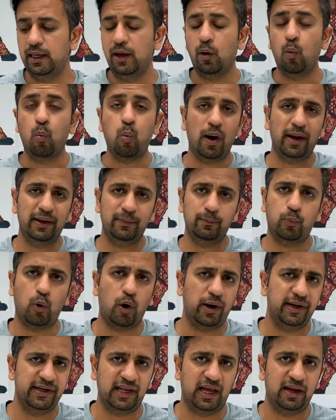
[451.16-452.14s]
One
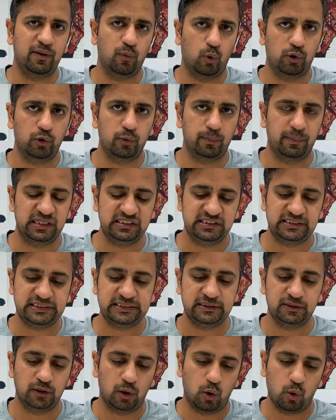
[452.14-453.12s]
point I want to
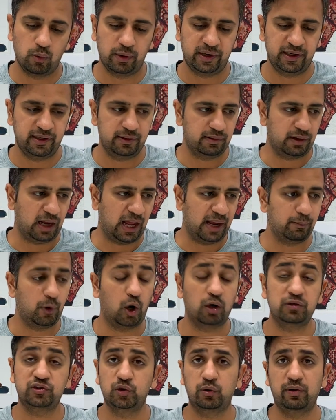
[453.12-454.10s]
mention over here, I'm
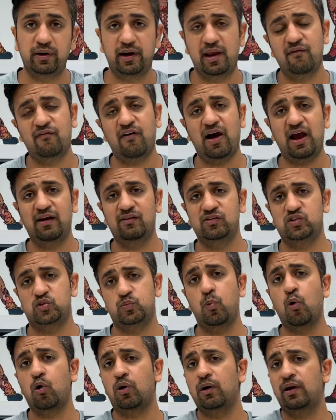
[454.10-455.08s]
not sure if I have
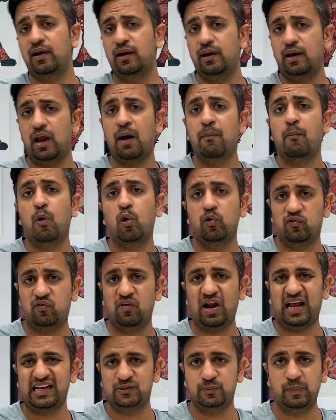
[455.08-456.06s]
spoken about
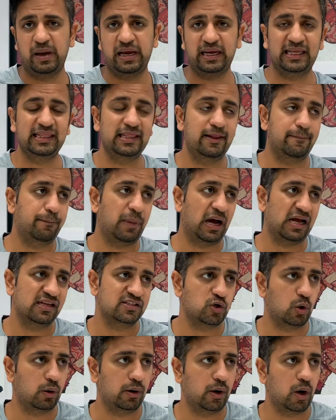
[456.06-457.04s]
flashback in the
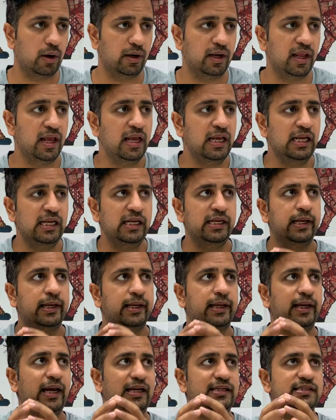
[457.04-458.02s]
past or not.
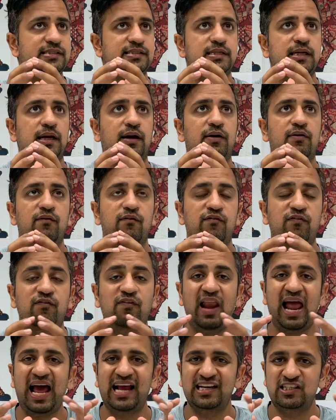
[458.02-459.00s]
Guys,
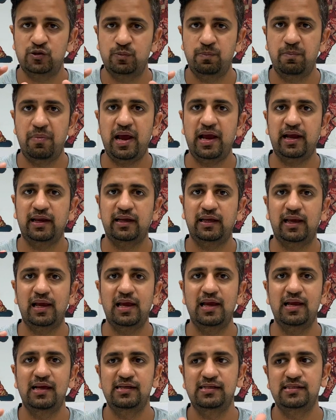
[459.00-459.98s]
flashback
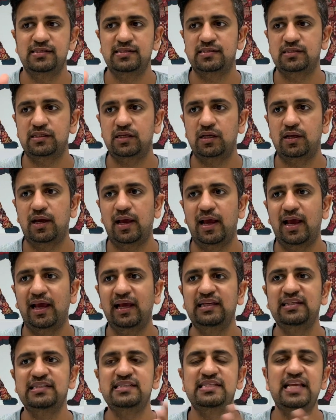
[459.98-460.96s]
is
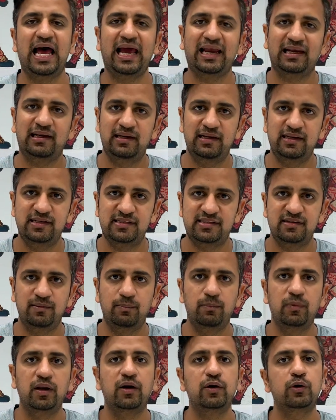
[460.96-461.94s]
exactly
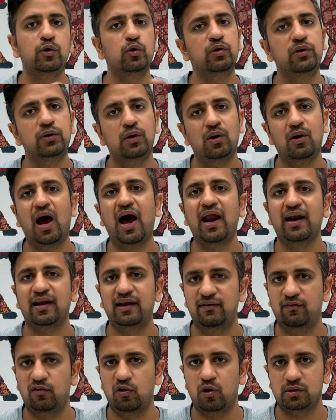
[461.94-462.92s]
similar to your
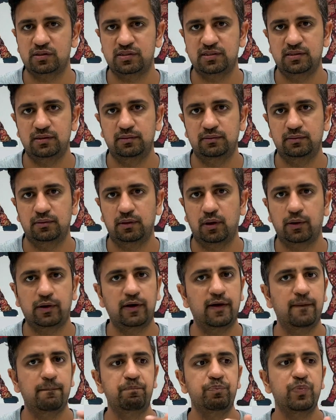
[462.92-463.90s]
archive logs,
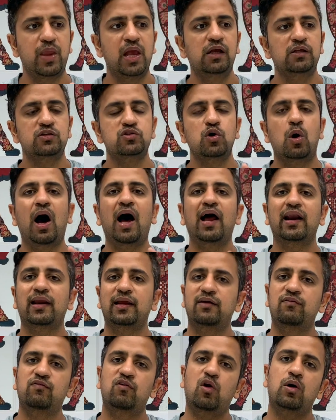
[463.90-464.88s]
okay? So
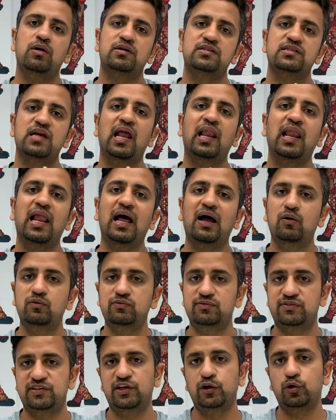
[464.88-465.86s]
archive logs
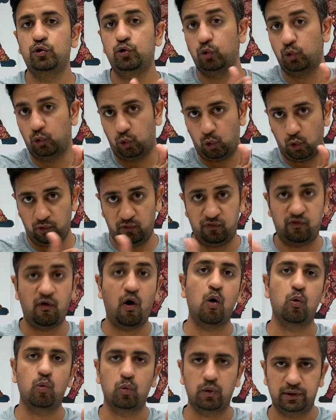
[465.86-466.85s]
allows you to roll
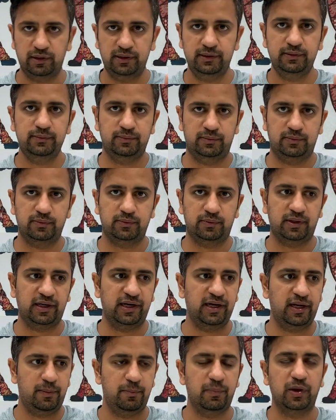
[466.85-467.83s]
forward,
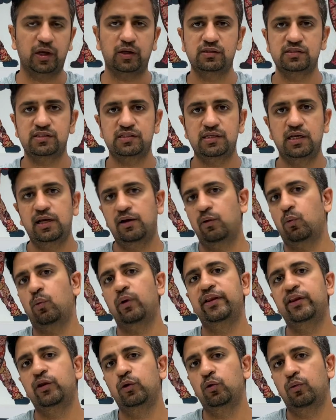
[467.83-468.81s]
right? Because
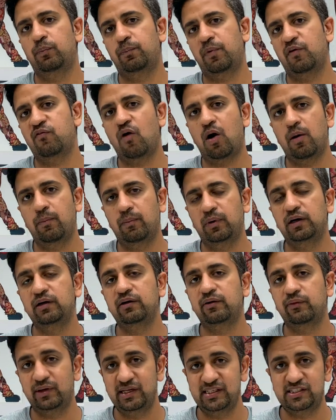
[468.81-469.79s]
when you perform
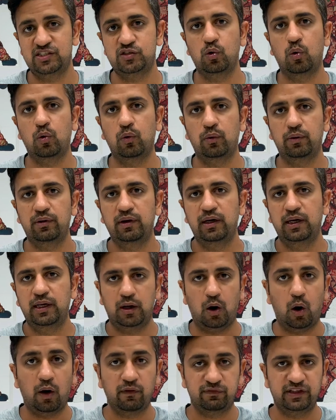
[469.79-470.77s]
a restore
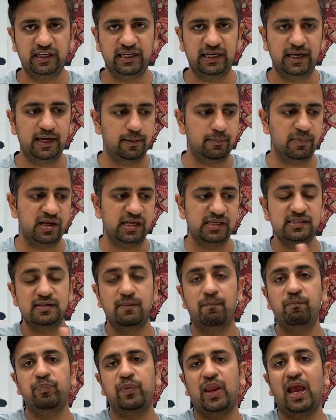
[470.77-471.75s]
of the database
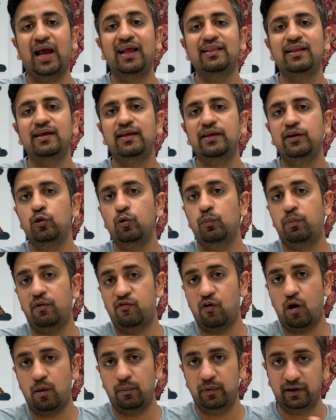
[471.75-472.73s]
and then you
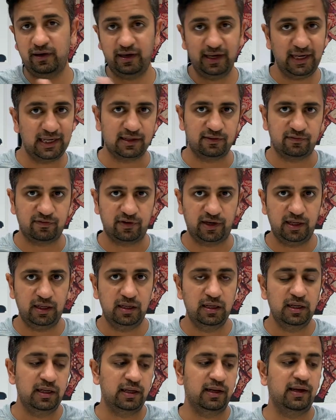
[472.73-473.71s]
perform a
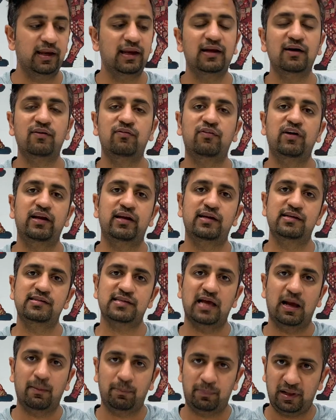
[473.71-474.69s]
recovery, recovery is
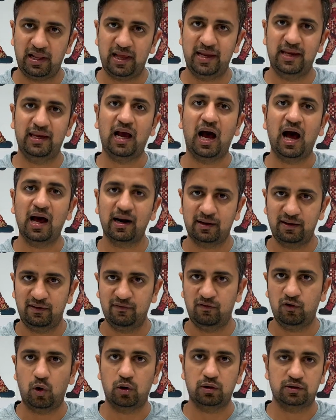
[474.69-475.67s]
applying
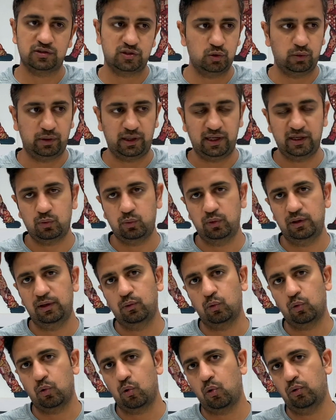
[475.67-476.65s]
archive logs. So it will
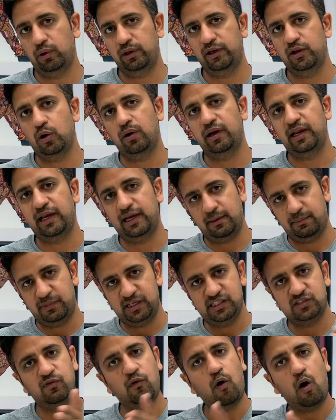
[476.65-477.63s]
roll your
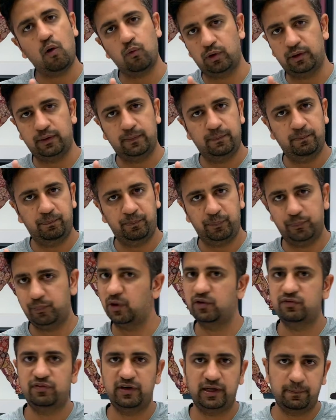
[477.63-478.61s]
database forward.
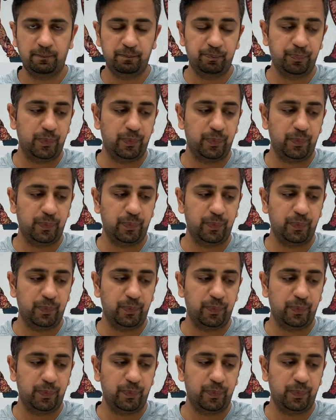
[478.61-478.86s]
Perfect.